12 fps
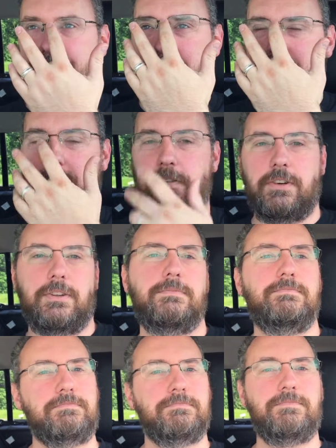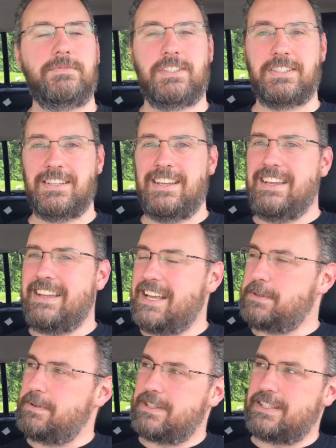server.
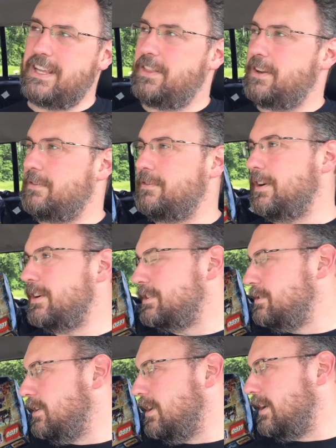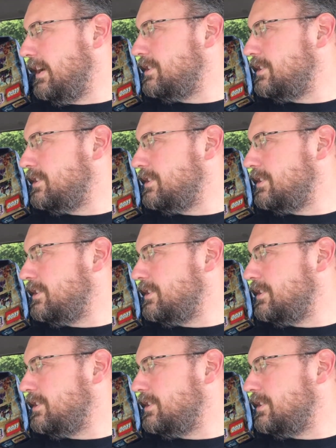It's been sitting there far too long.